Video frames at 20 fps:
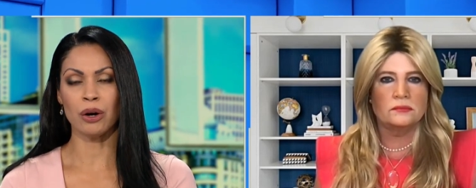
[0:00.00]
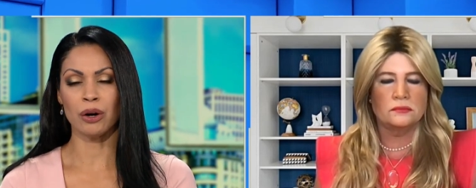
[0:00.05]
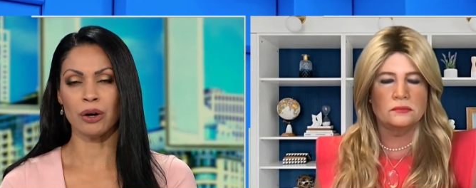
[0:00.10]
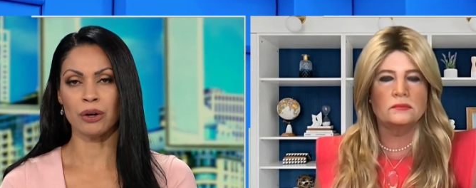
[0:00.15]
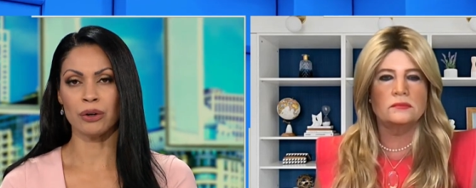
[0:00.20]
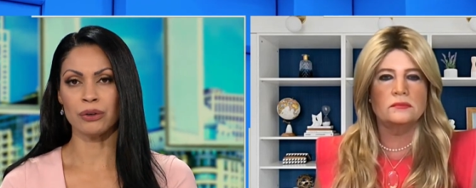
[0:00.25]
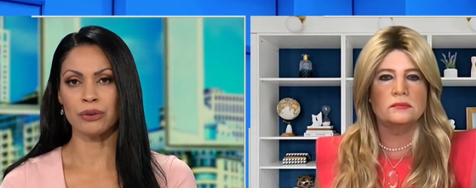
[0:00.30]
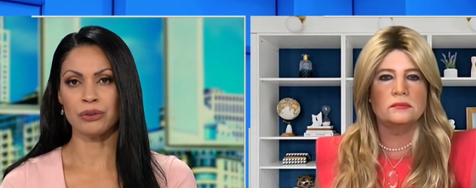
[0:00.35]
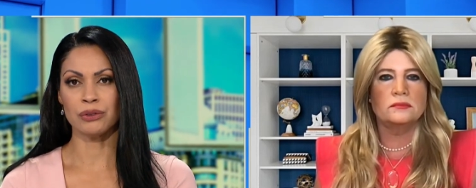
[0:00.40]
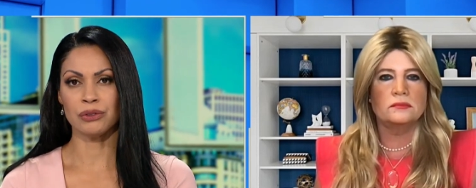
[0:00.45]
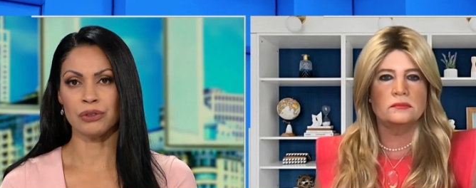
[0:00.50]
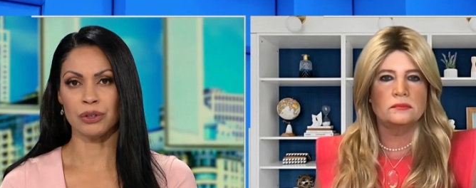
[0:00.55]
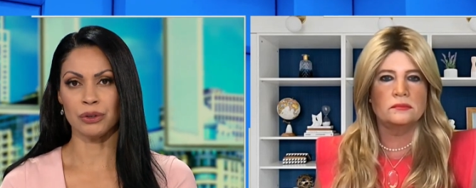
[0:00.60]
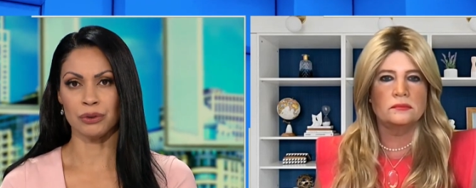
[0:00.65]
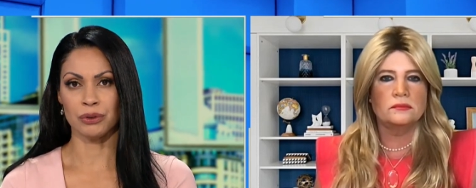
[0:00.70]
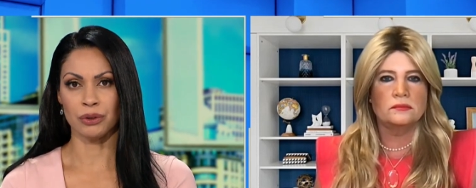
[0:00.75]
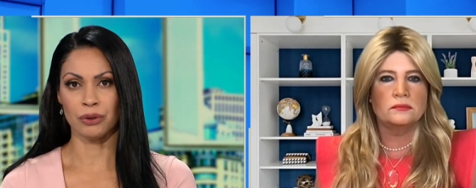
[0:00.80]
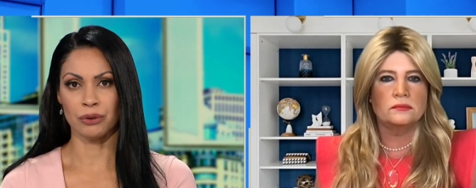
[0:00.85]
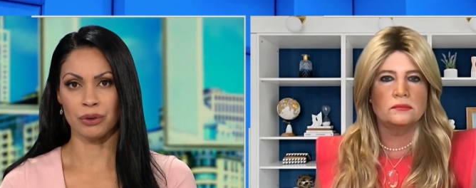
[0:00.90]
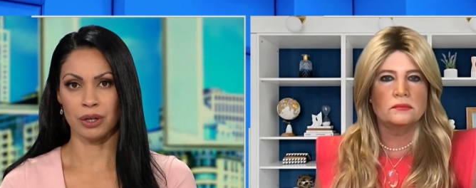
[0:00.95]
Speaker 1: are
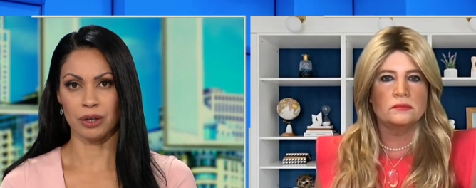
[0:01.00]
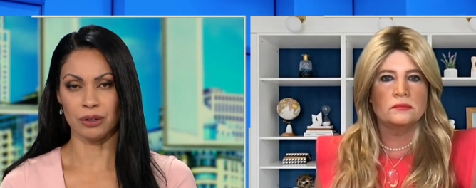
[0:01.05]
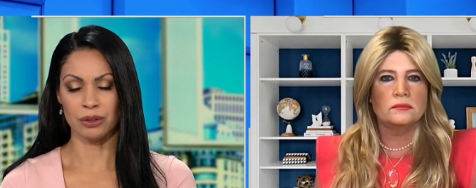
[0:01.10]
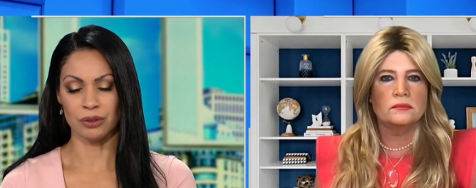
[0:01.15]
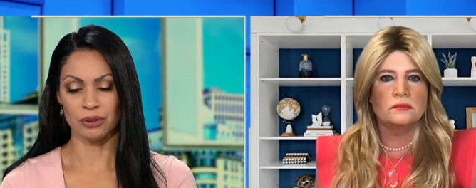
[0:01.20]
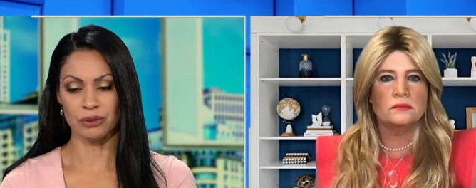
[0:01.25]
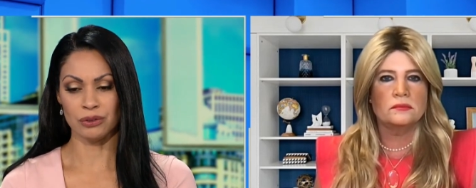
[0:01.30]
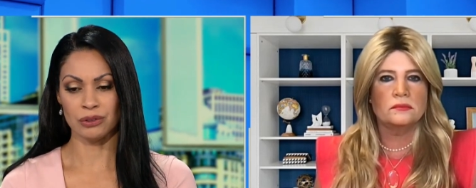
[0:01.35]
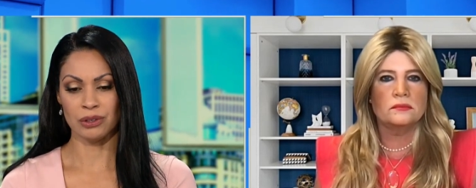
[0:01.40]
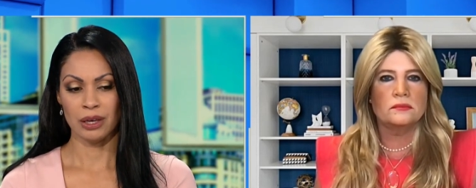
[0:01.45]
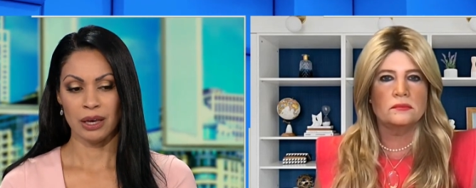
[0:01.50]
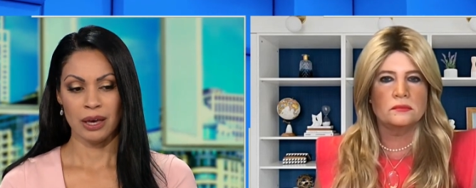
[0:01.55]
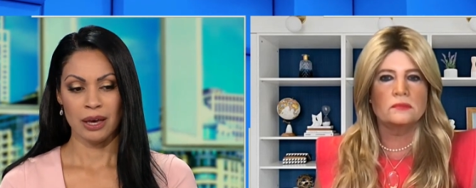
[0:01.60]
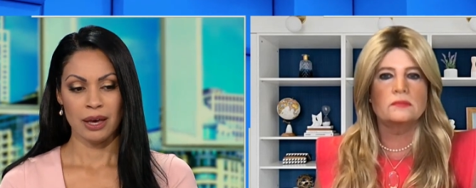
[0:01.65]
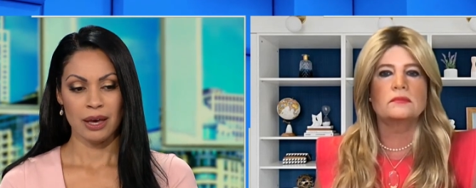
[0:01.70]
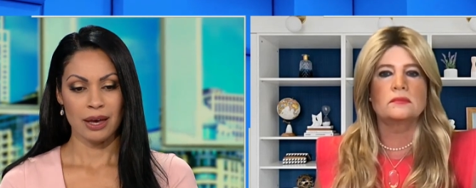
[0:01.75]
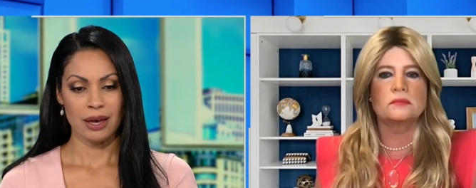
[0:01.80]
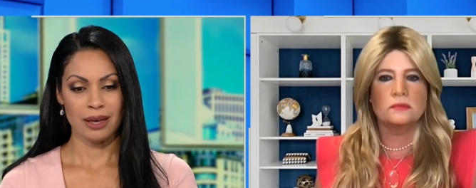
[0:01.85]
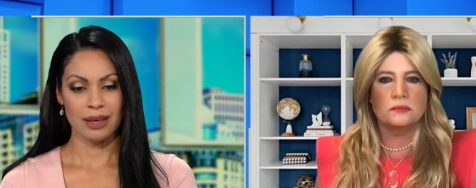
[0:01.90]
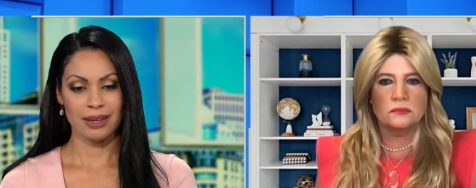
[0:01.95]
serial killers,
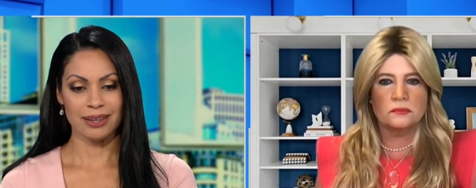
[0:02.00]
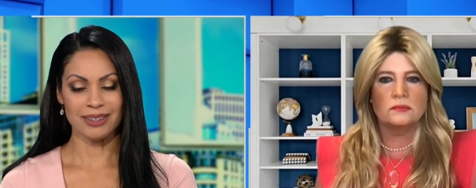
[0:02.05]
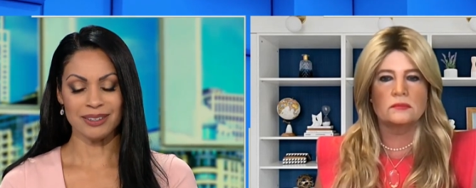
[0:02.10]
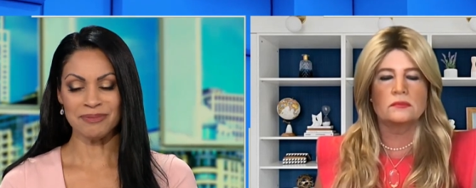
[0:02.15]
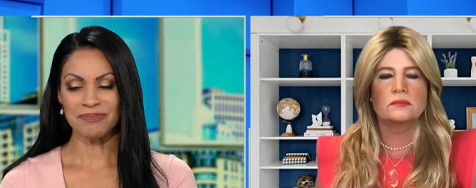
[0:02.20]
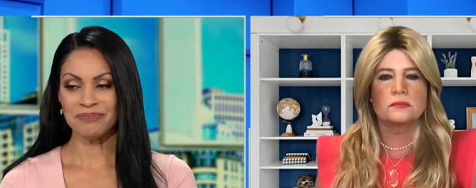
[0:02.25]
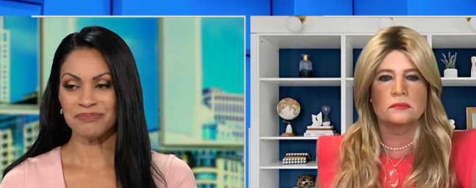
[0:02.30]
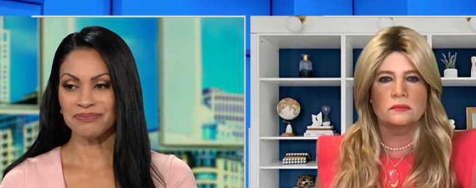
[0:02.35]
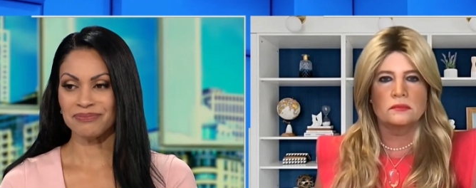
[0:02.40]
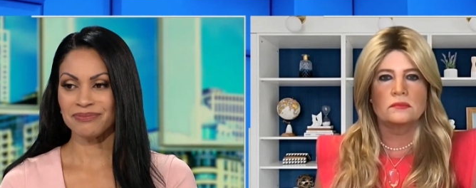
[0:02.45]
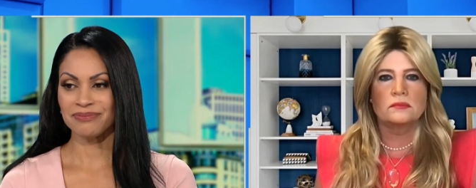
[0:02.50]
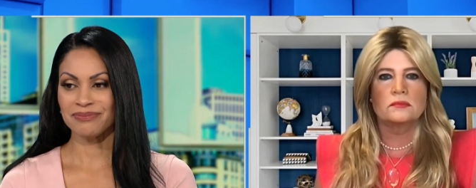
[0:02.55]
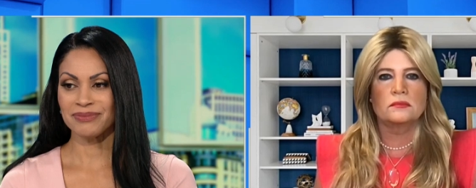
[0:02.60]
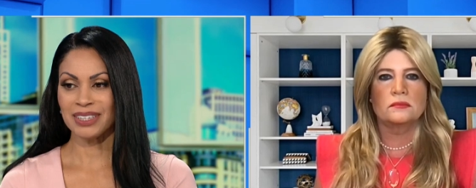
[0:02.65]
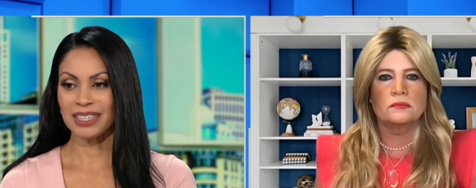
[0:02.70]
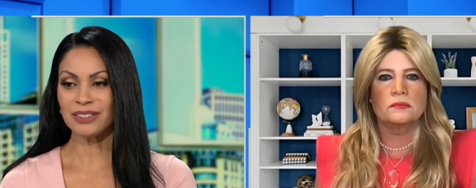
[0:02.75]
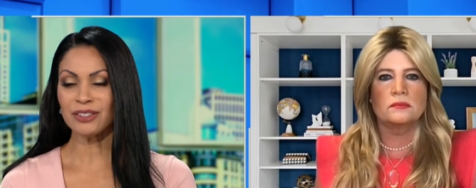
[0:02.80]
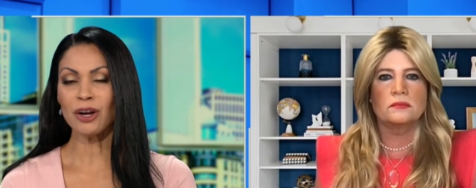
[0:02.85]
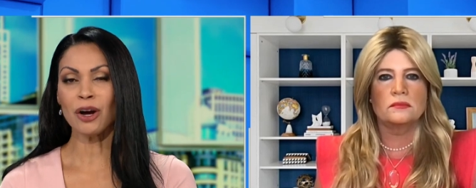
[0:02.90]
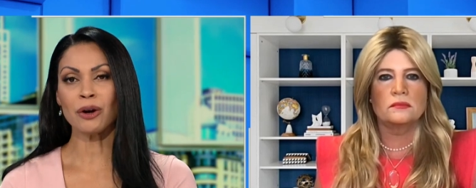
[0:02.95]

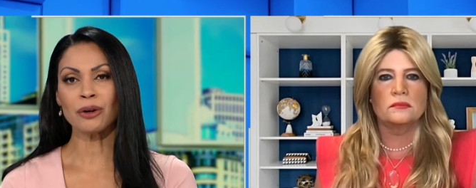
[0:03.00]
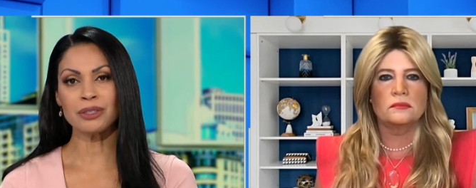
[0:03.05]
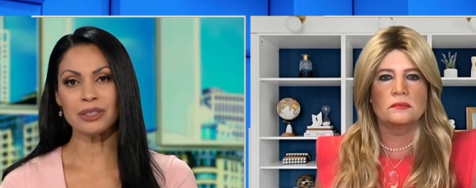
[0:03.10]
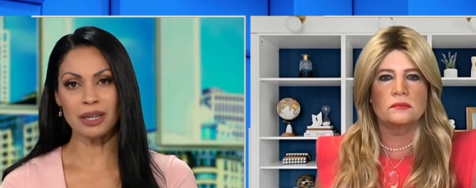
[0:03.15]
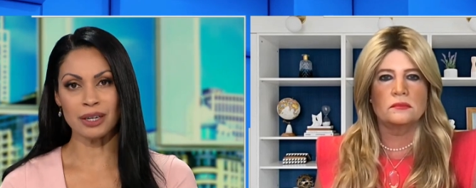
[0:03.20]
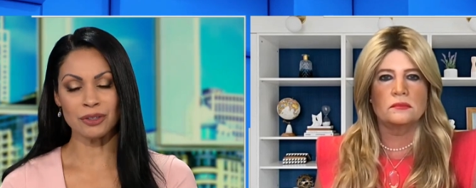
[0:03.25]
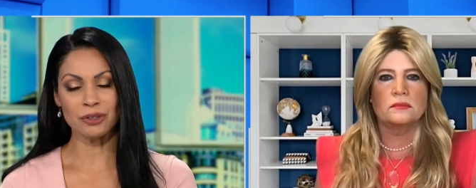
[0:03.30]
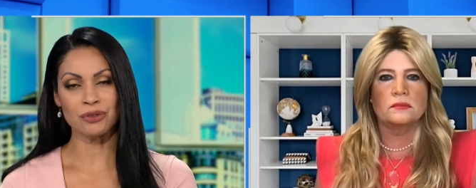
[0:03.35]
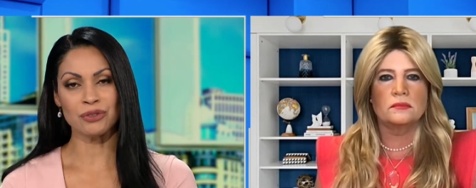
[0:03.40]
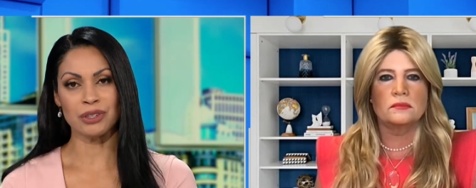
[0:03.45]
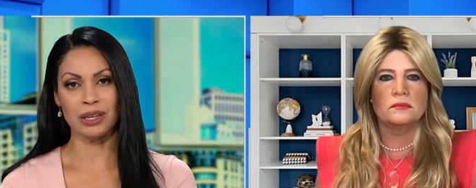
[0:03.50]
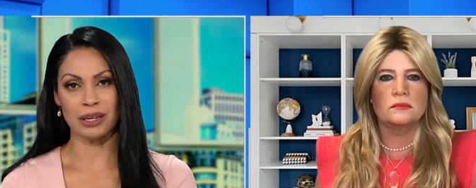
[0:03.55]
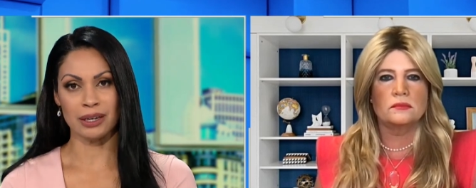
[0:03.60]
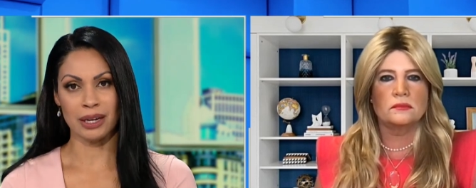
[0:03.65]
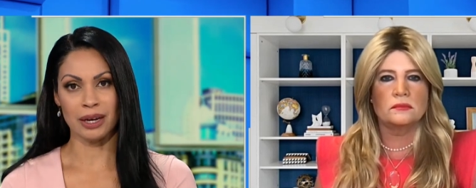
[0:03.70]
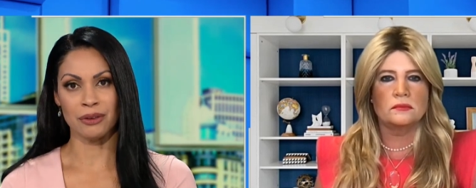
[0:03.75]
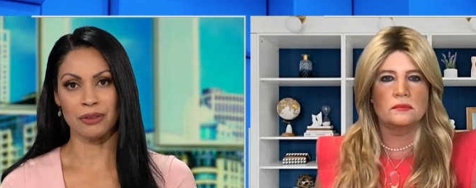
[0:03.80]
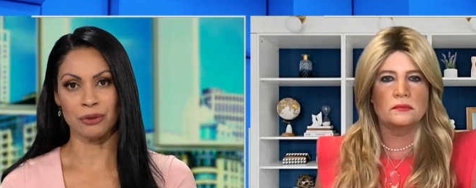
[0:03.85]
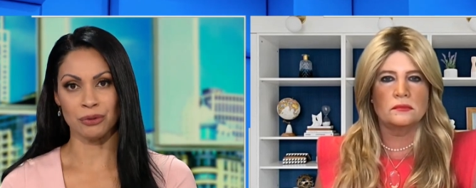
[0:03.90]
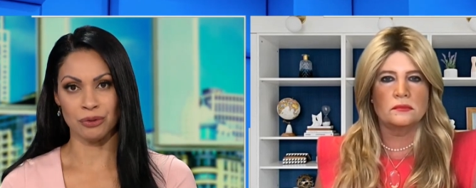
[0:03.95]
it's hard to
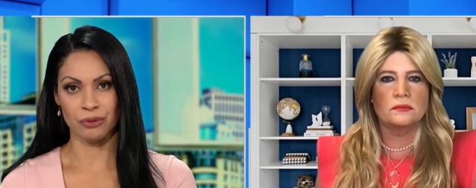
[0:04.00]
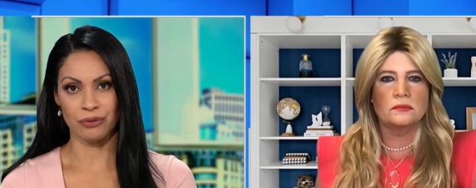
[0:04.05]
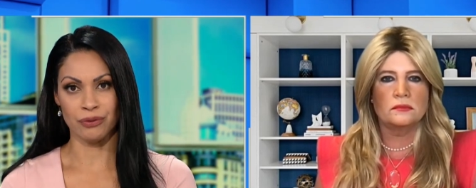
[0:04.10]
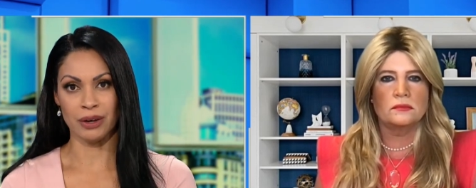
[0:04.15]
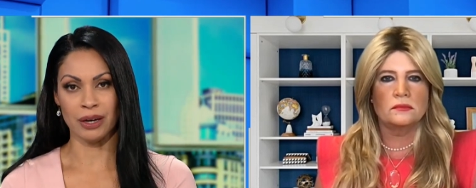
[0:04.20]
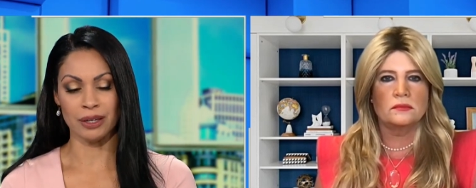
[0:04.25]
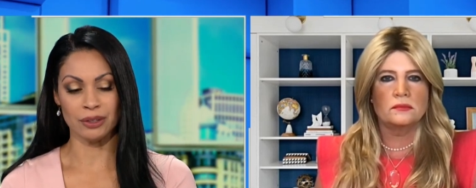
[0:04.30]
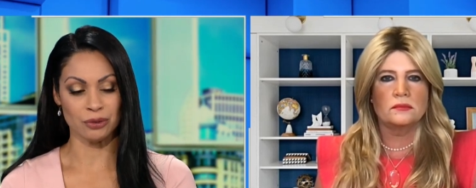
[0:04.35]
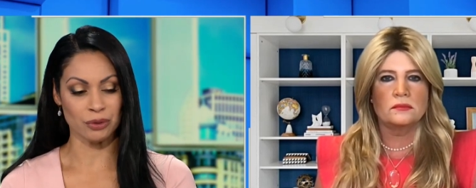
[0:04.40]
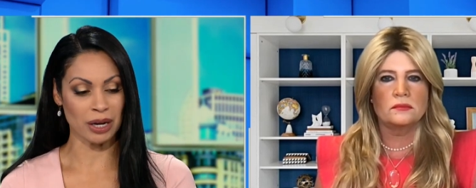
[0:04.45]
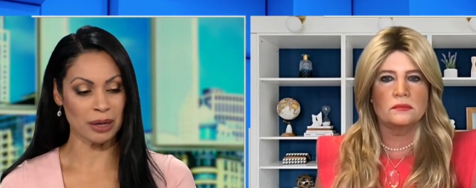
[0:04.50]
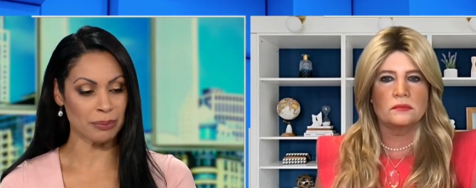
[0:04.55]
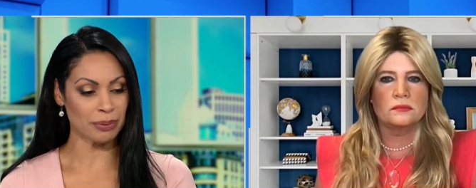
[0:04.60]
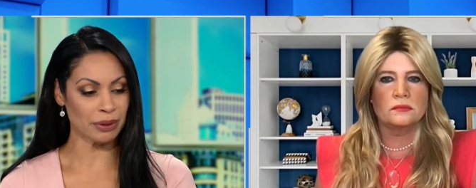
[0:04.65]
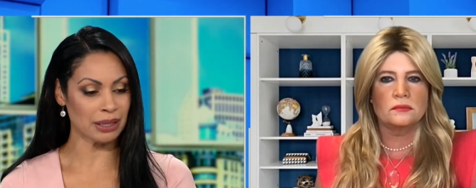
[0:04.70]
understand how they're defined, right?